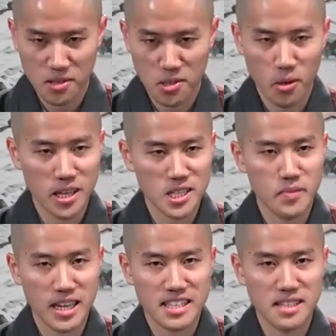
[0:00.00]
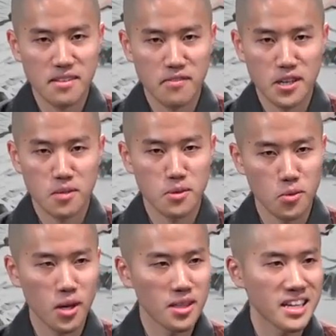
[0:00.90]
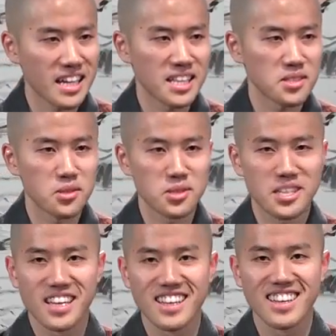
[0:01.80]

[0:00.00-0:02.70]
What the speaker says: Don't expect Venerable Guan-like answers.